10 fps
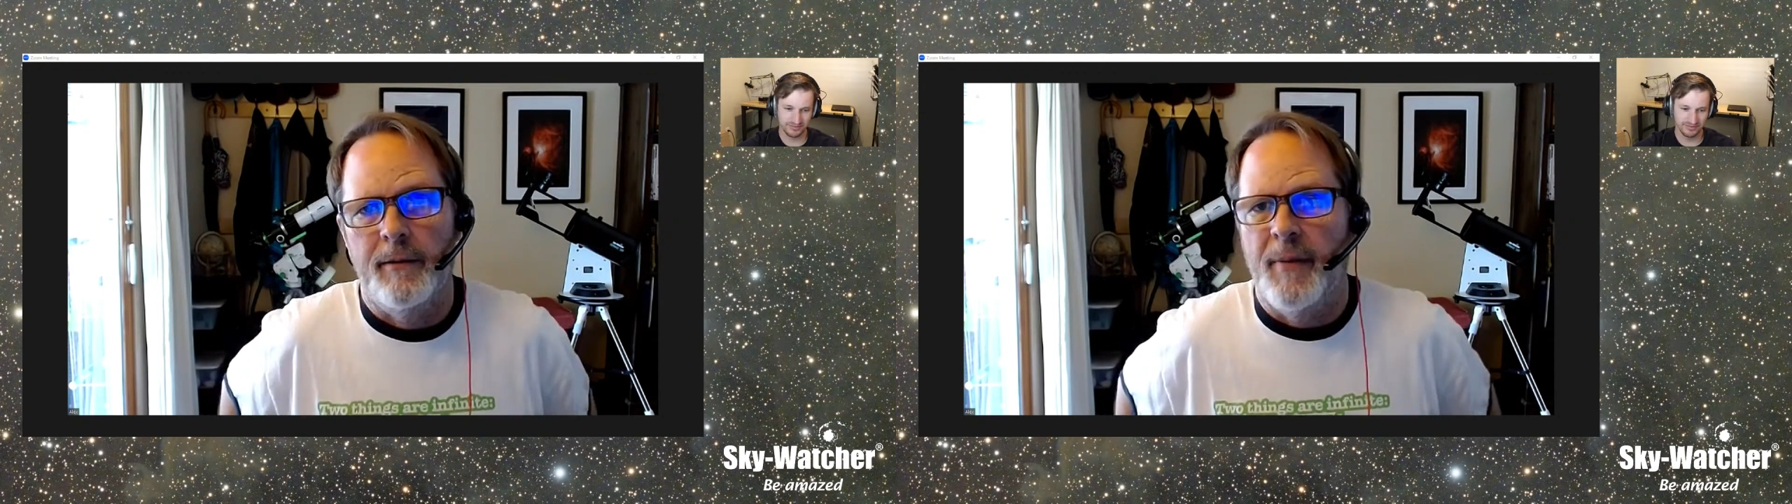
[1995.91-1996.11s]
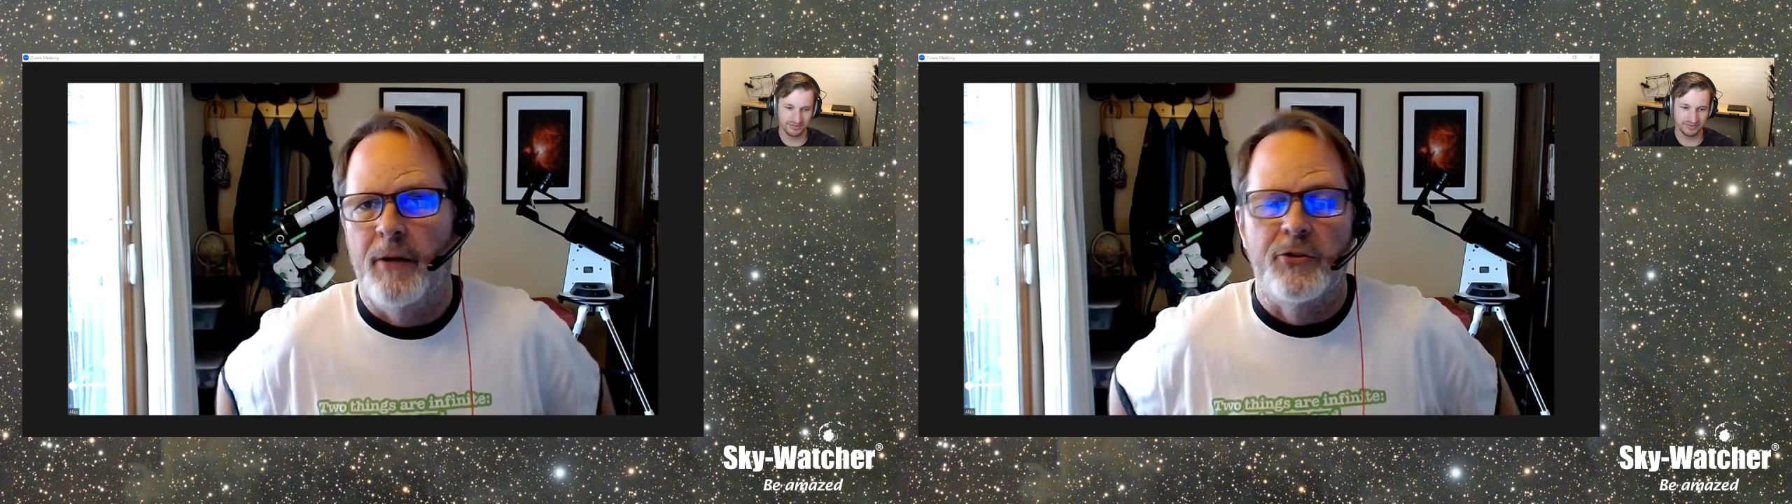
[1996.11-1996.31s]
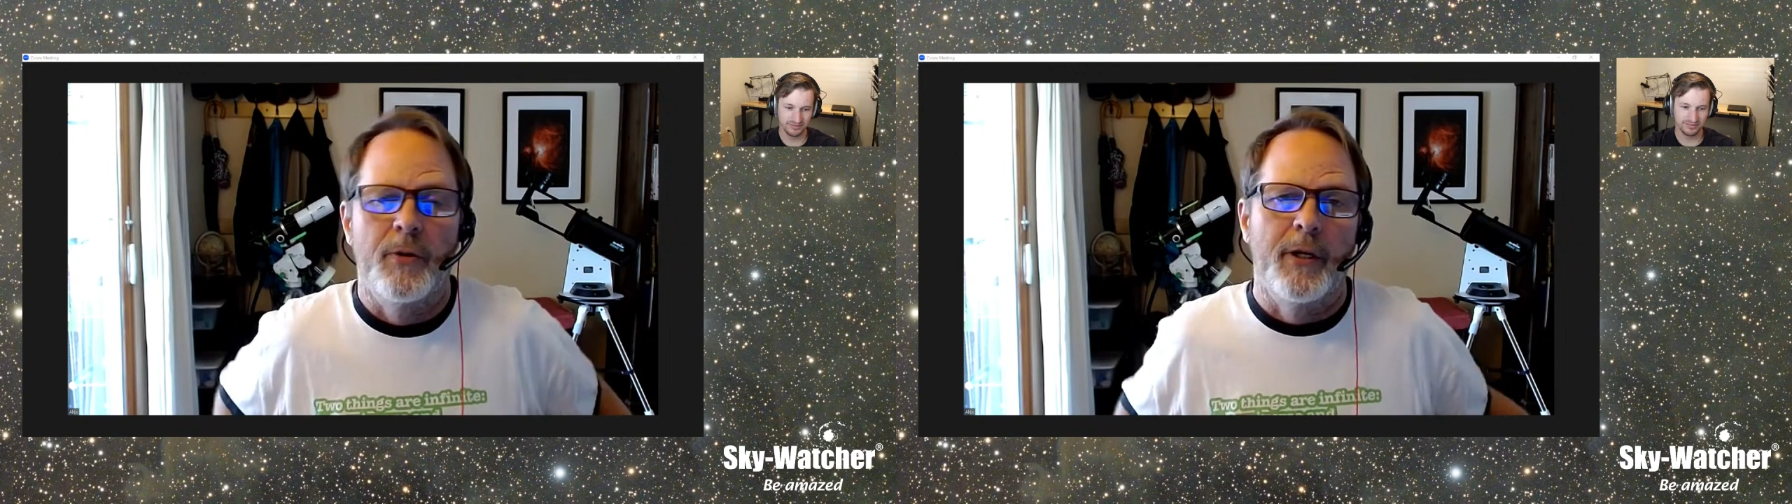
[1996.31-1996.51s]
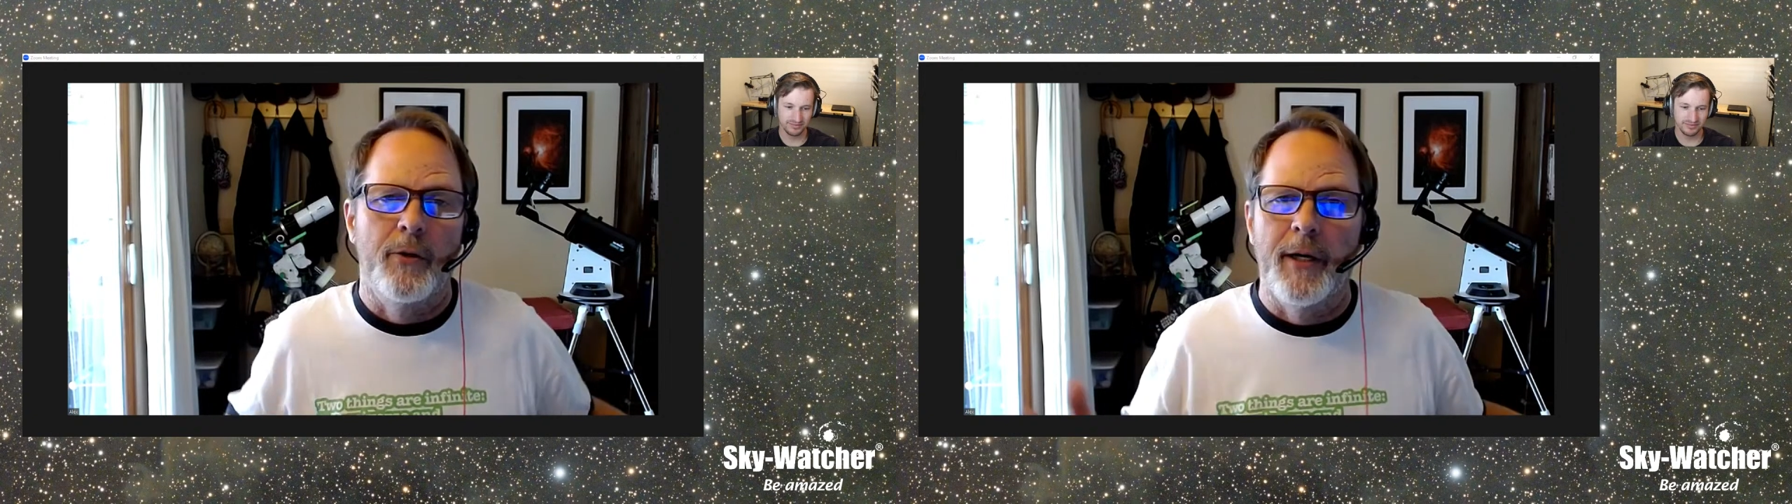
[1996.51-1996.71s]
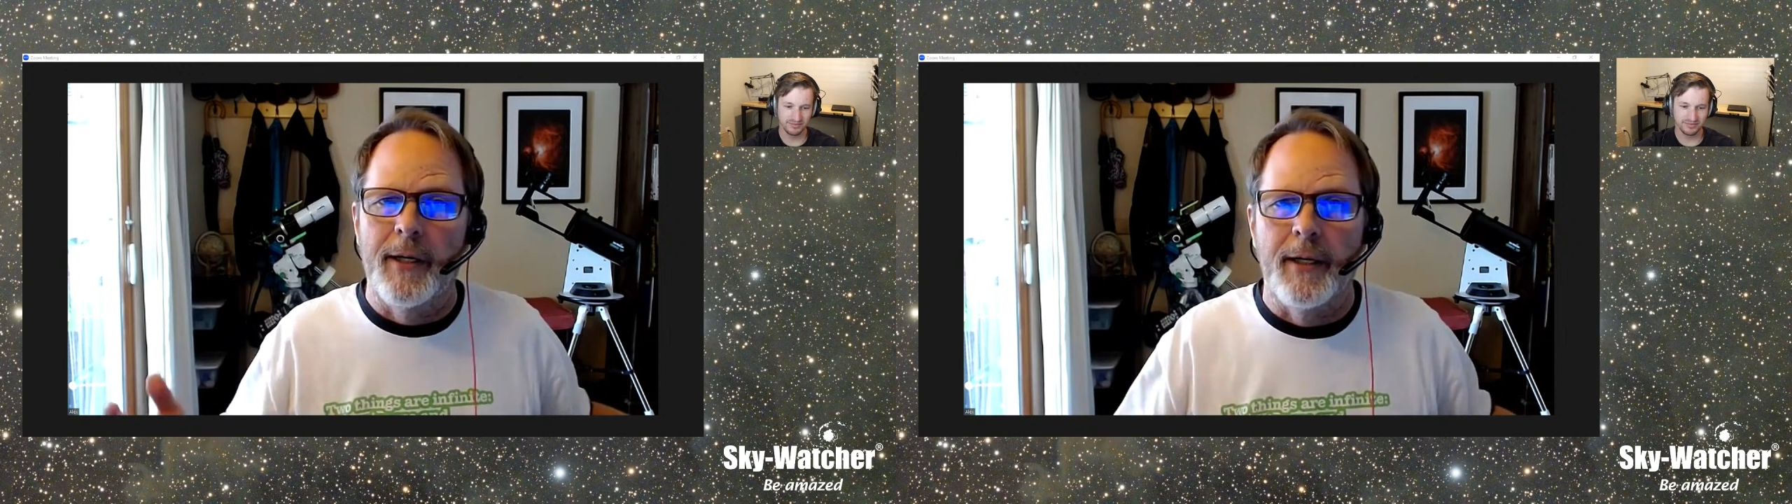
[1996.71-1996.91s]
the mount's running
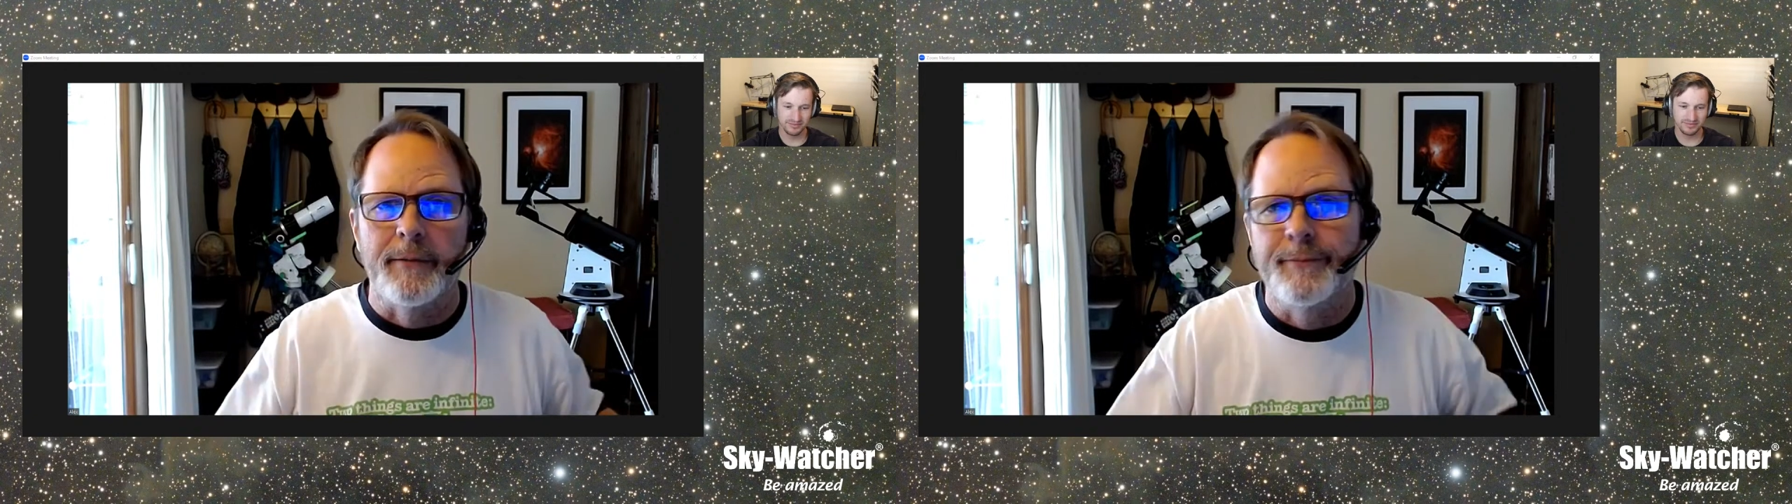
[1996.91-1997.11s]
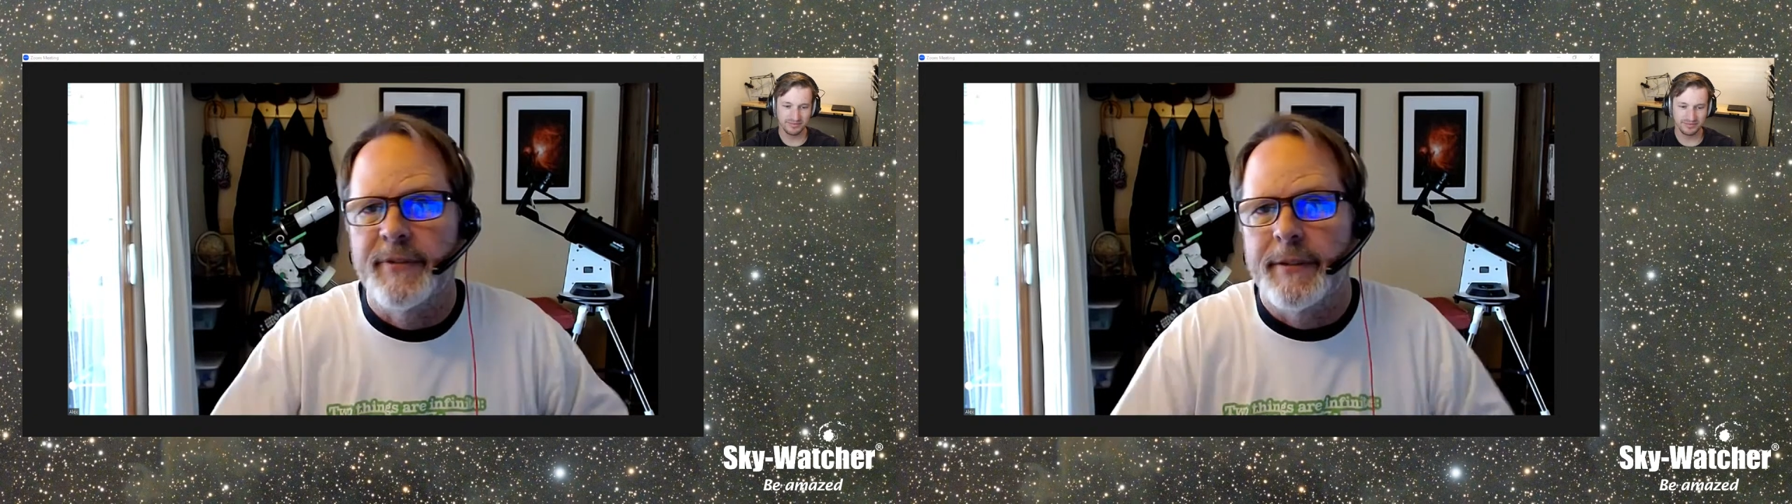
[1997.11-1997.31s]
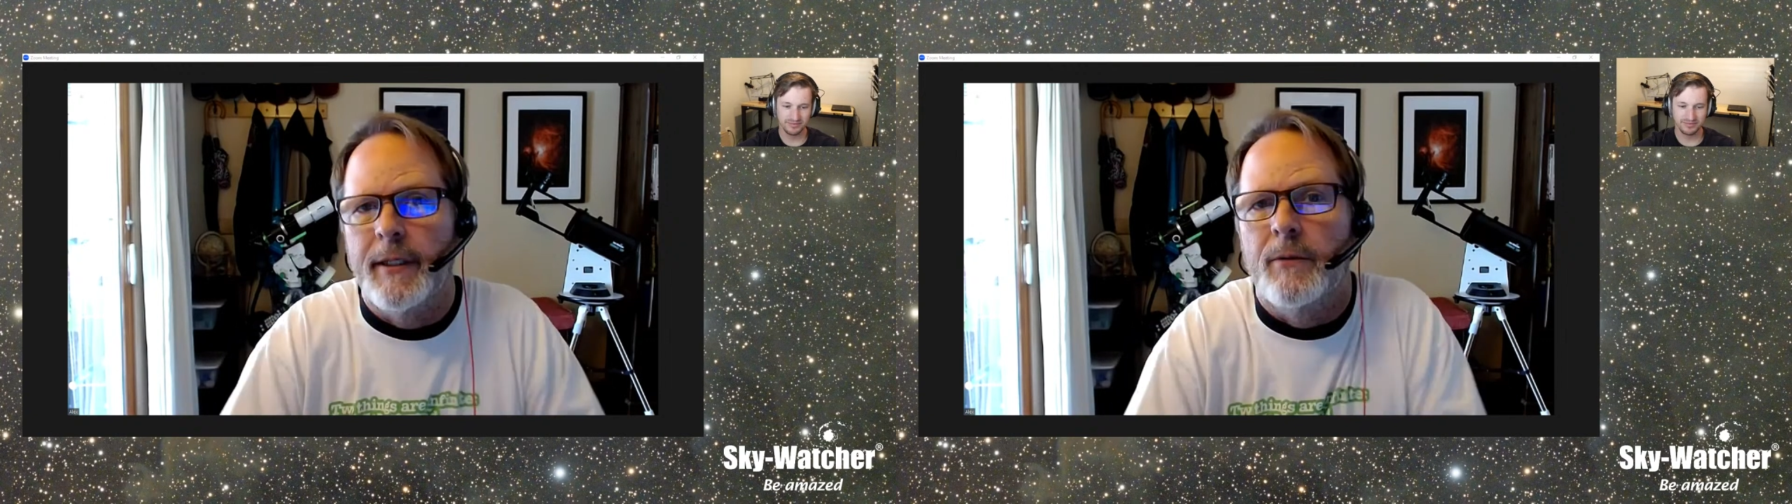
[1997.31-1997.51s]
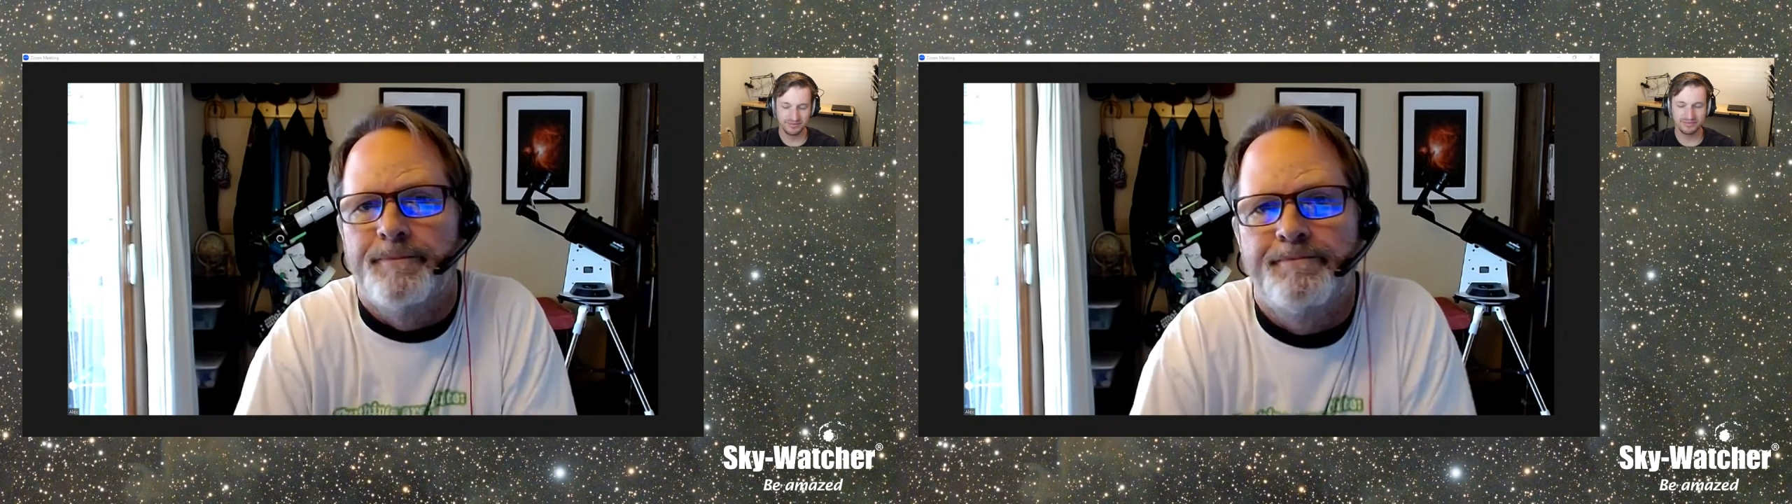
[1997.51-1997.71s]
great again. So,